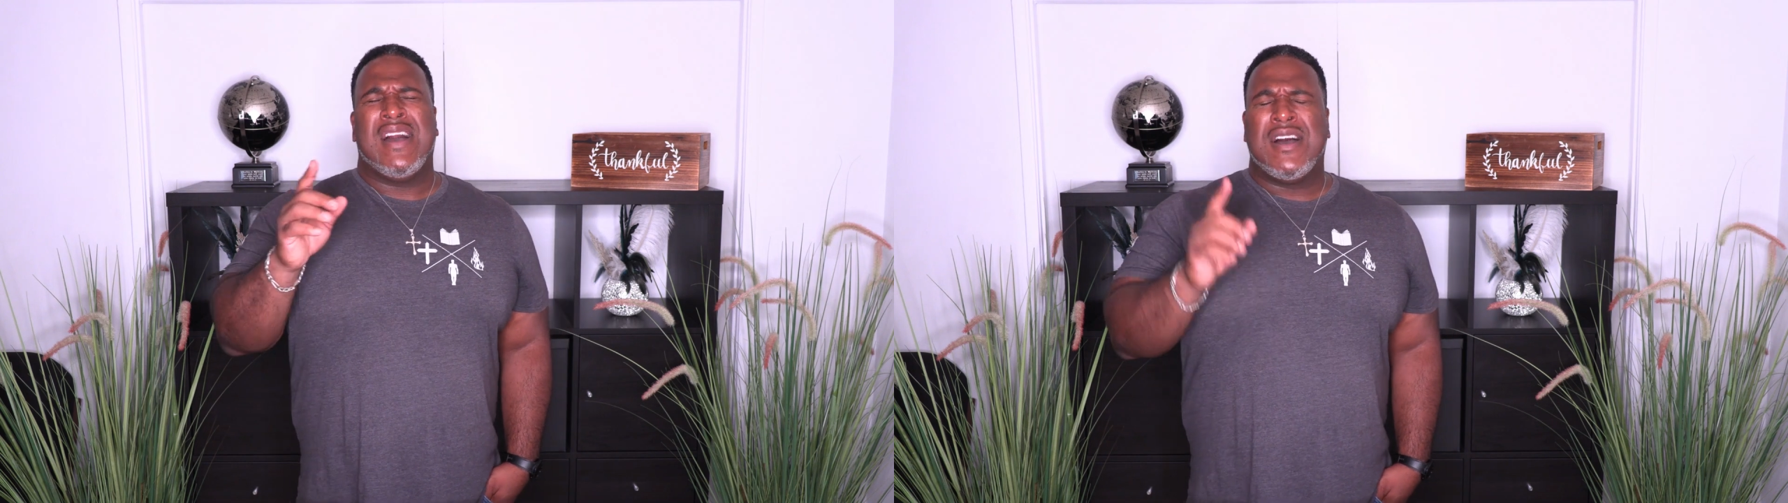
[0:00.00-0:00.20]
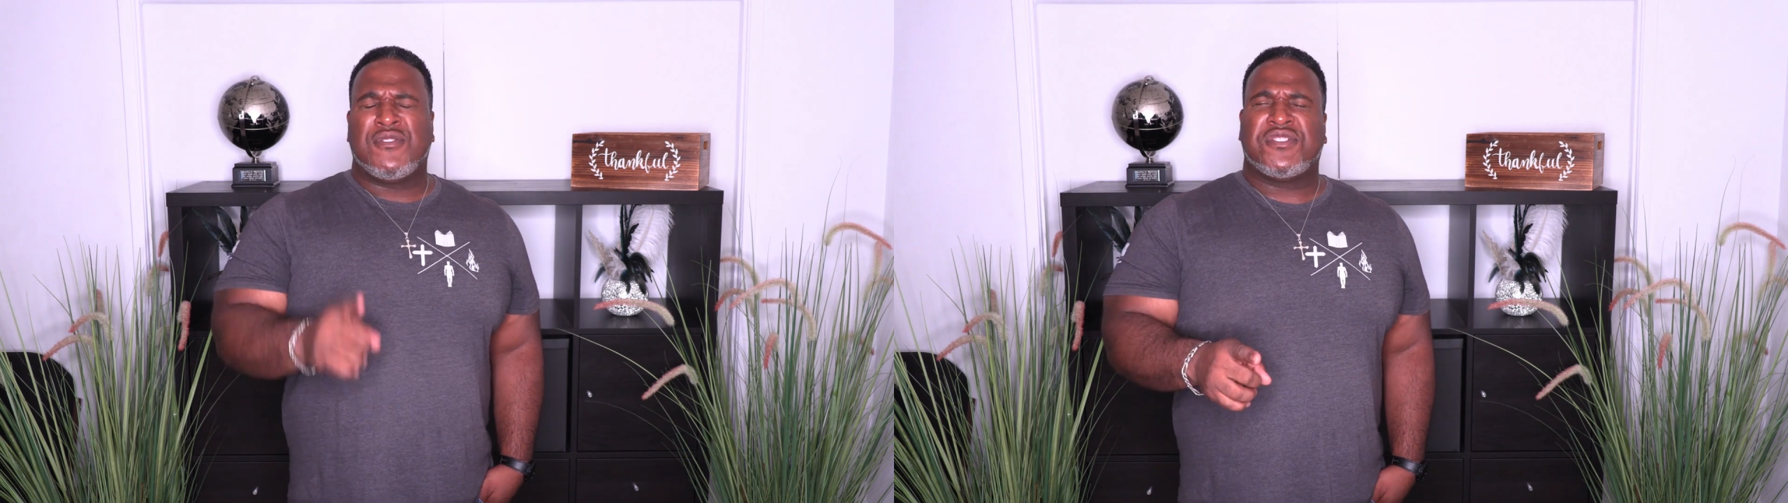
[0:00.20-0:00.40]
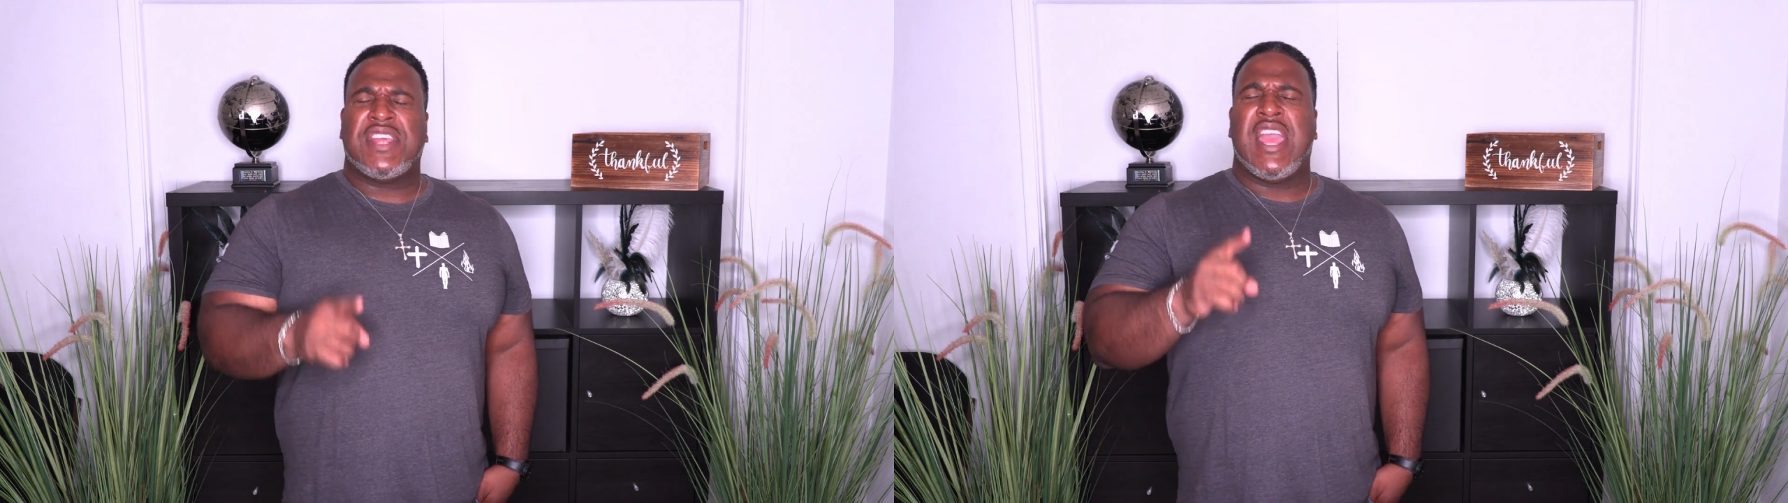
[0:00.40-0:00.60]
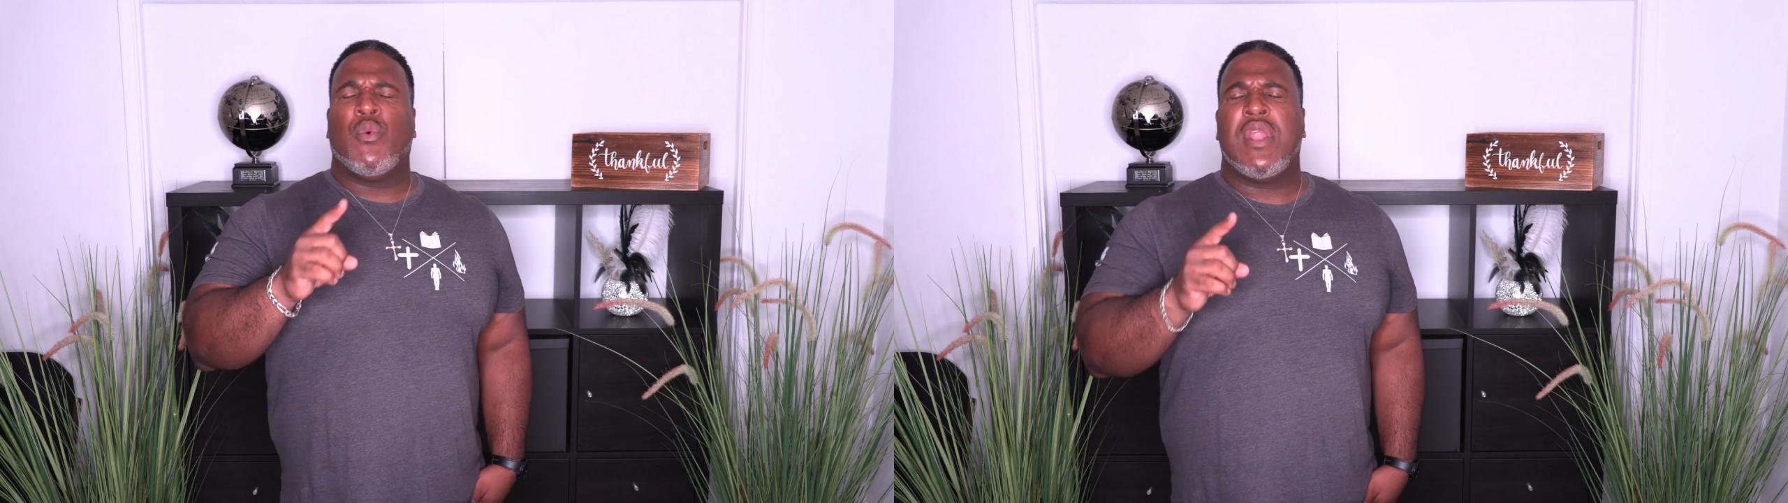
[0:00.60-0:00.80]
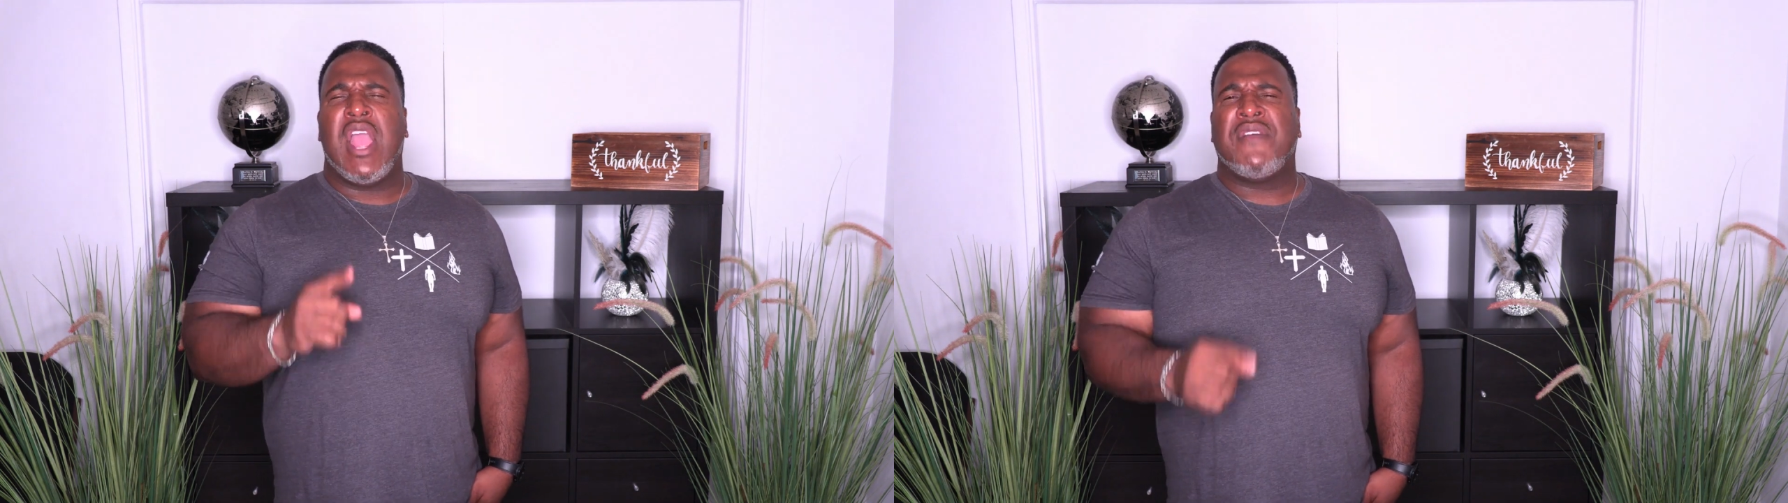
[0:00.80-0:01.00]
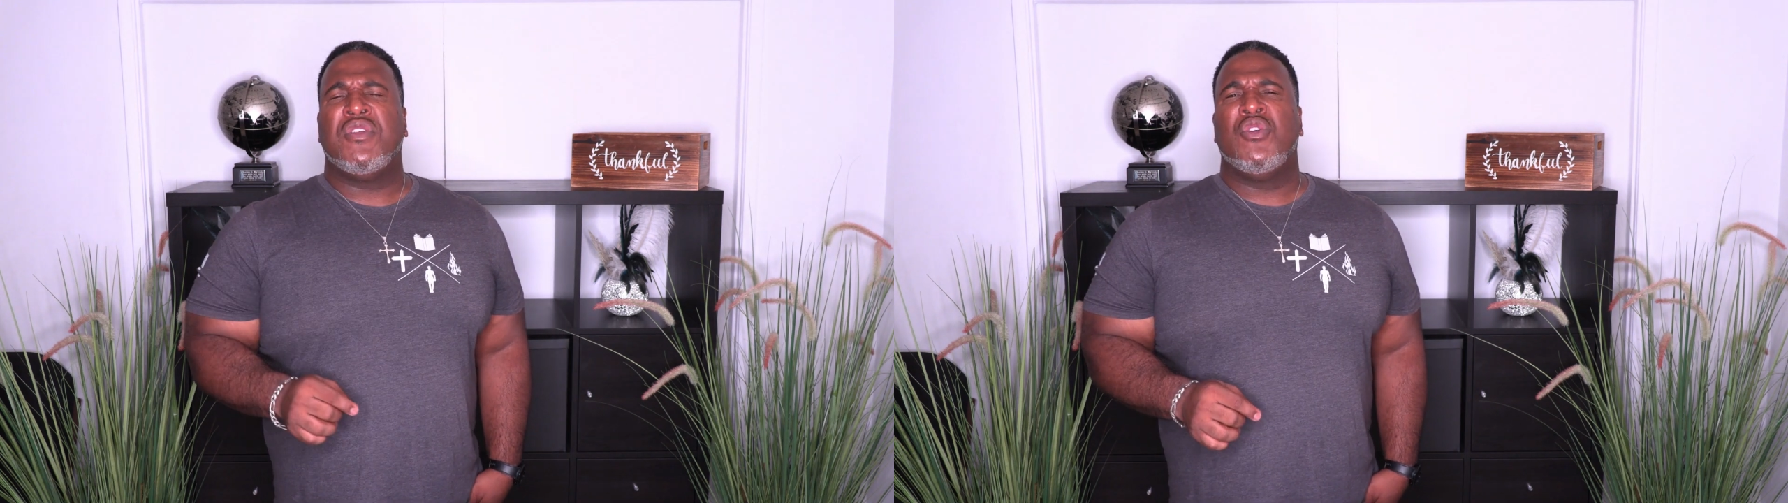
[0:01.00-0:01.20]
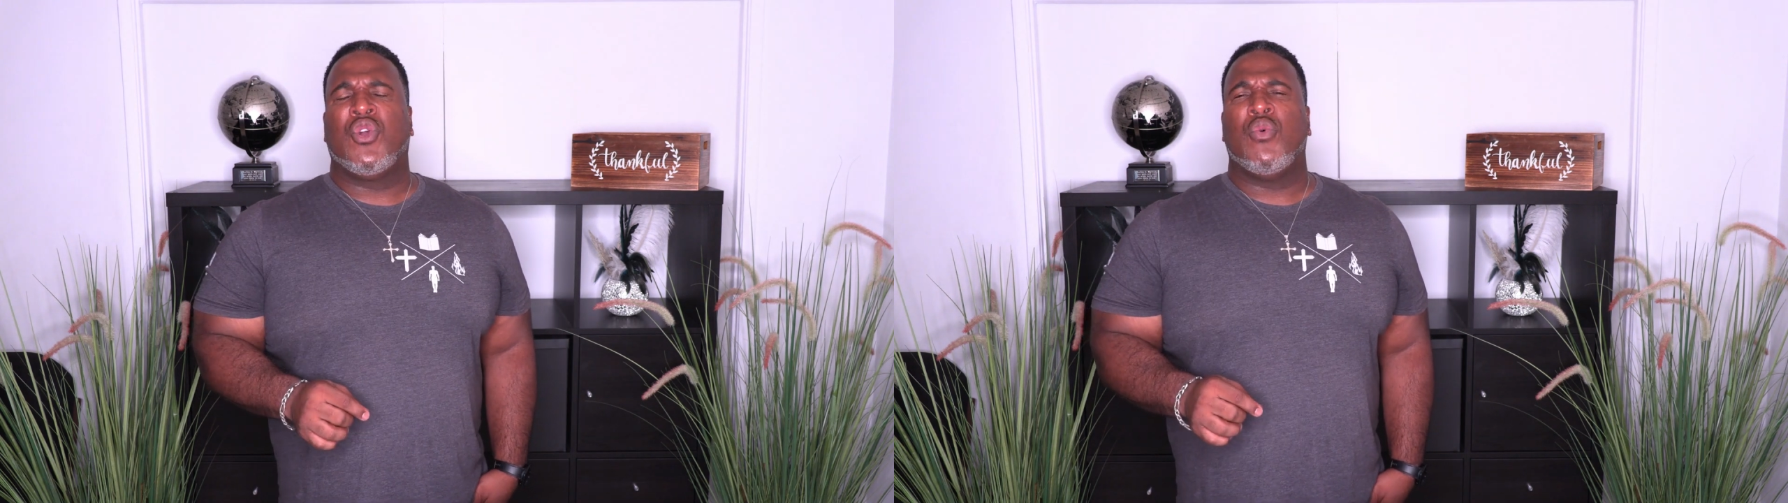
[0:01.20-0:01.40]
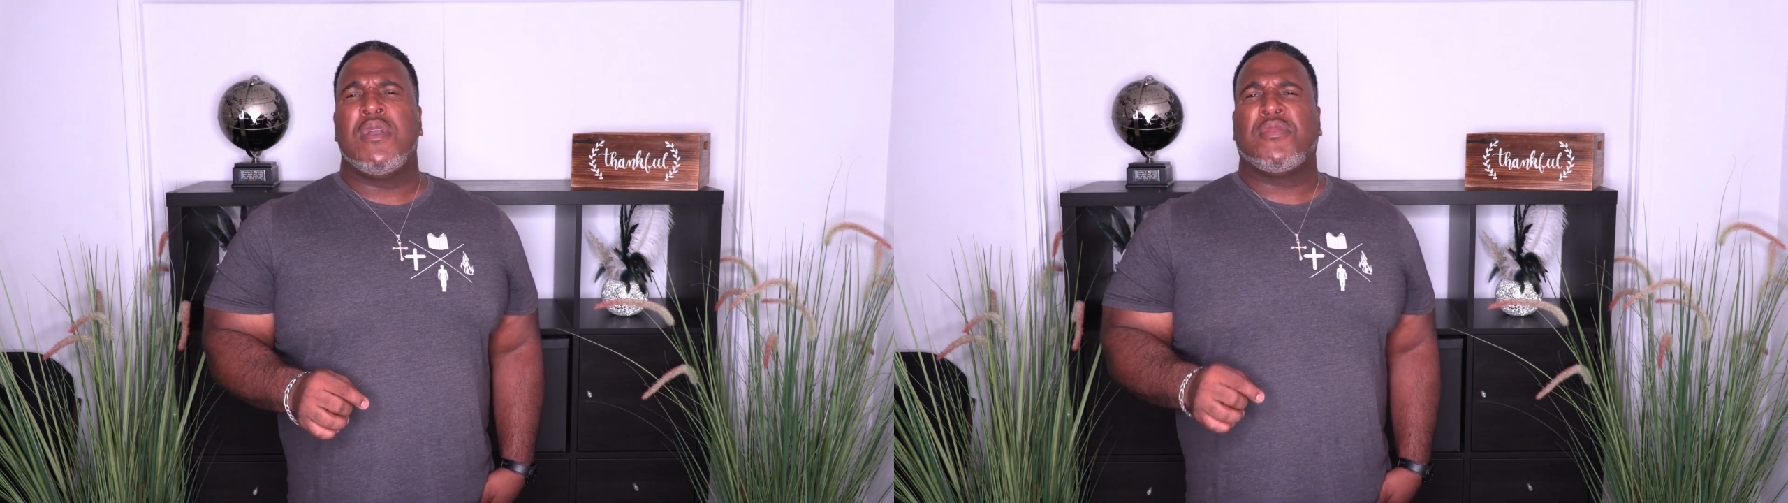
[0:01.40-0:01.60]
Understand whatever you're
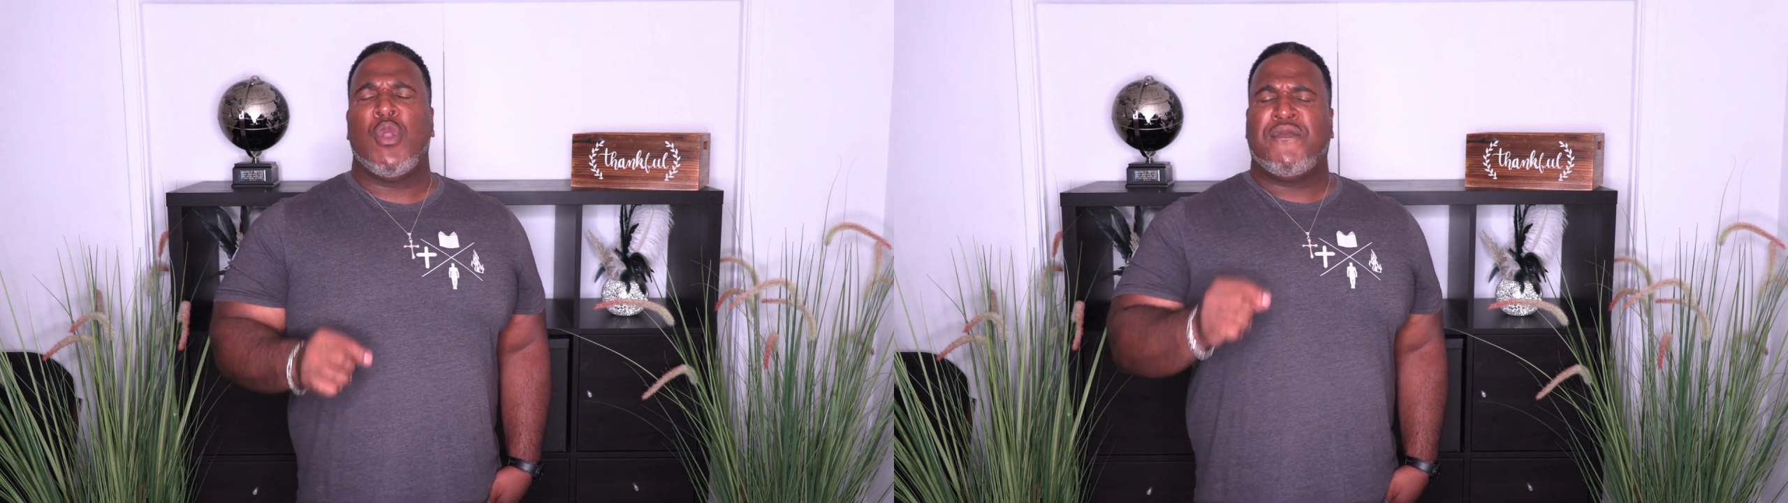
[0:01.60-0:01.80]
going through,